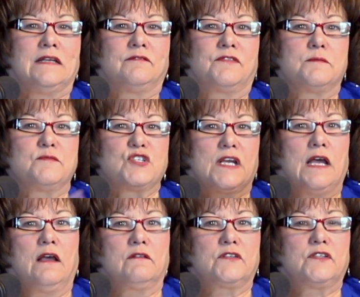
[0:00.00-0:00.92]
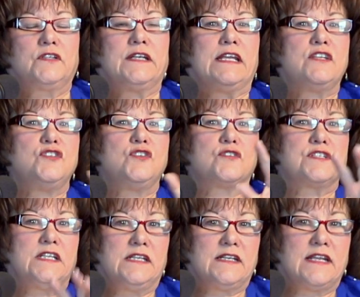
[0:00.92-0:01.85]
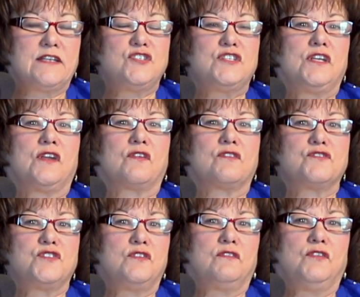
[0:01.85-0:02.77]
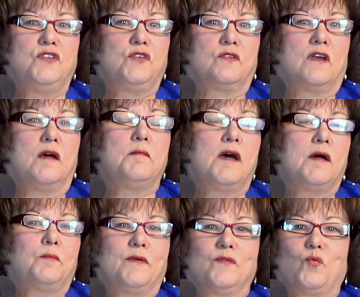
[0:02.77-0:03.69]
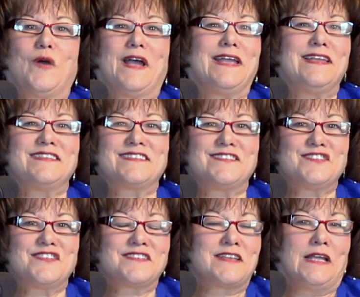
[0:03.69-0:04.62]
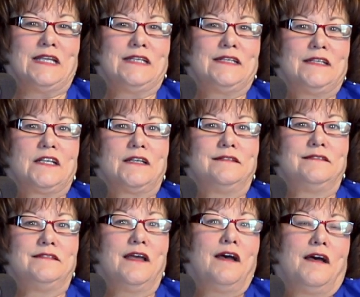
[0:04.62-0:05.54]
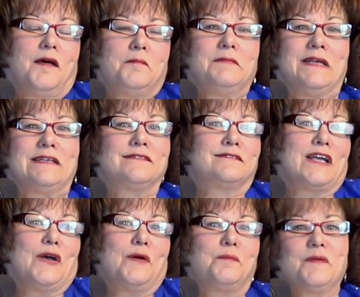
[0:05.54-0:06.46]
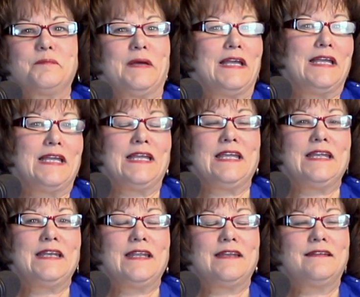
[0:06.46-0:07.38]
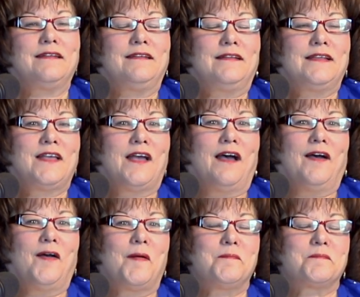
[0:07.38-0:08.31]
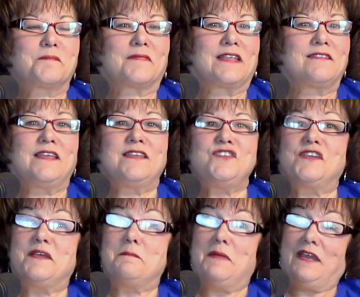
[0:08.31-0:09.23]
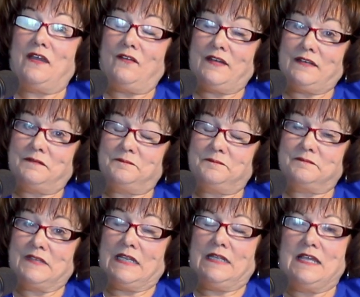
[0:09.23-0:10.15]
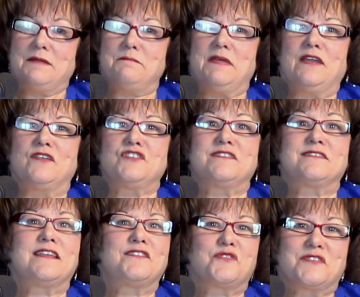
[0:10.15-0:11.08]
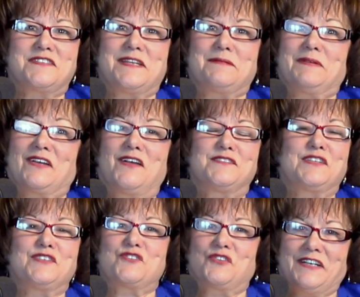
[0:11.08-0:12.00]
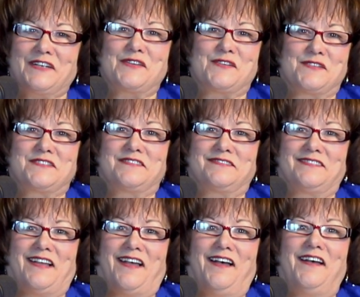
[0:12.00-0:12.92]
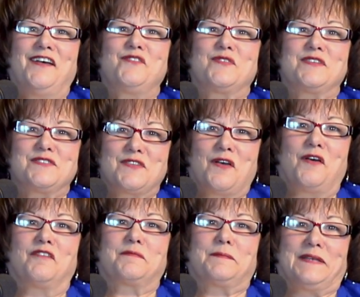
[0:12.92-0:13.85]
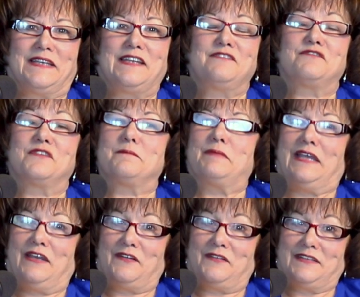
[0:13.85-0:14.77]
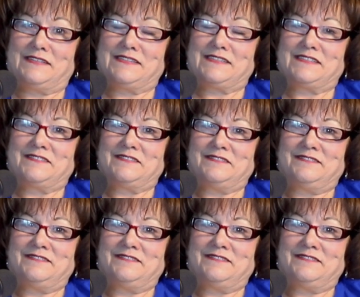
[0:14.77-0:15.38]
from childhood in your teenage years. You come up with ways to just numb and cope with pain, and then you get married. And marriage is interesting because it triggers unresolved pain from parents.